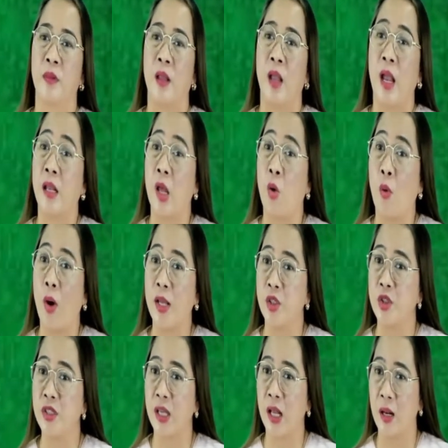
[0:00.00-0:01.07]
And I want you
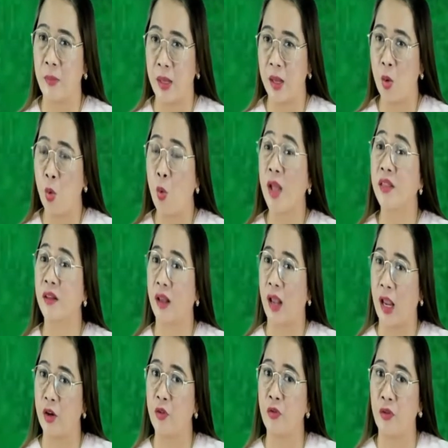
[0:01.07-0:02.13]
to tell me what
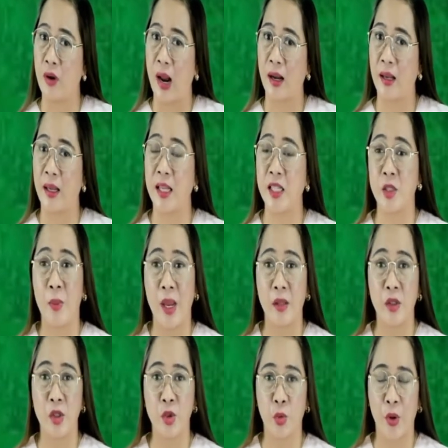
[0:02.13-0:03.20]
kind of rock is being
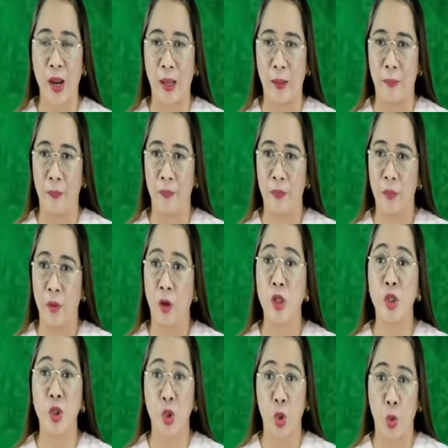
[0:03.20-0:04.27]
described or
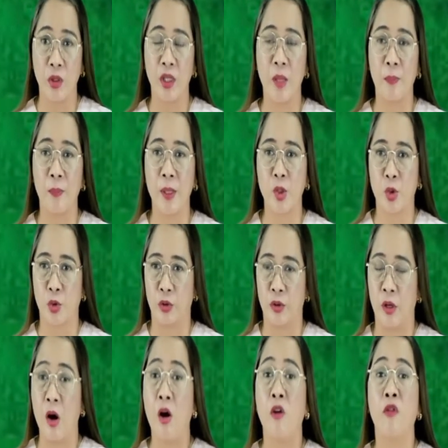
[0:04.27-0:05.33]
shown in the picture.
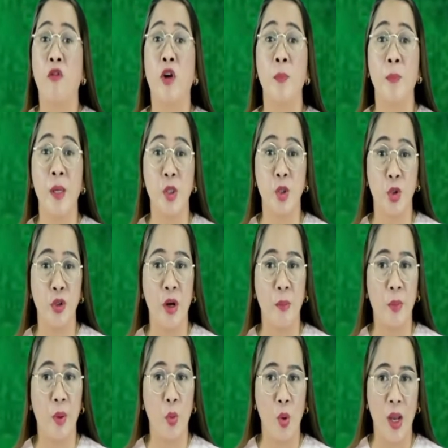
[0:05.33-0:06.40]
For picture
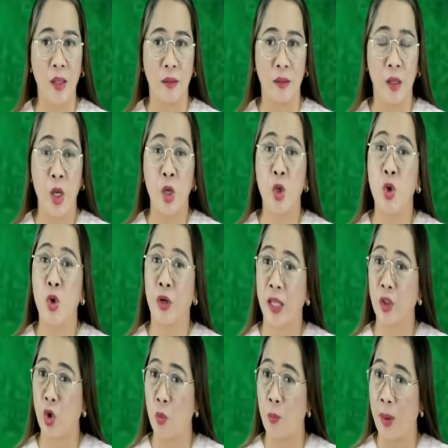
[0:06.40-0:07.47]
number one, you can
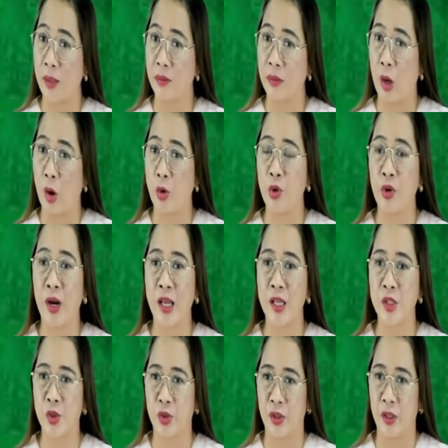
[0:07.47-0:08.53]
comment down your
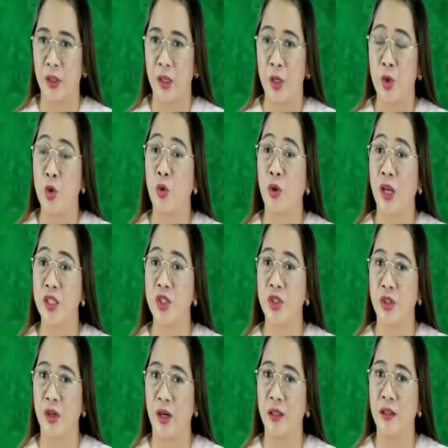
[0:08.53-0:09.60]
answer. You can
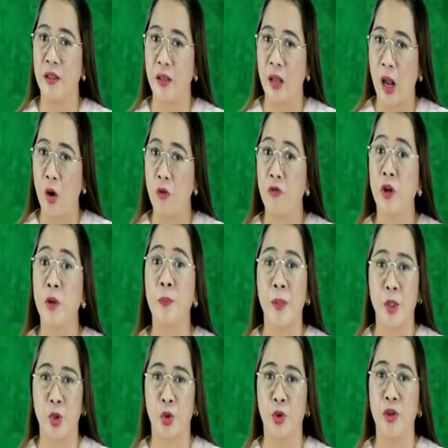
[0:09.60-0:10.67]
start now for
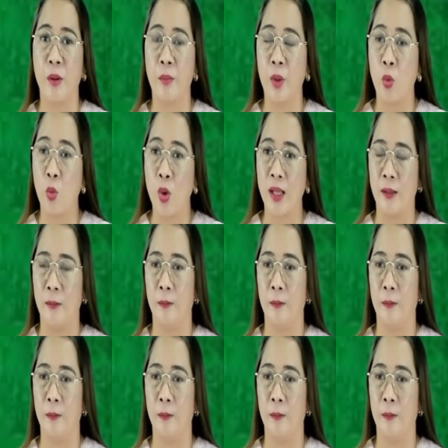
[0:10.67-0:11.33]
picture number one.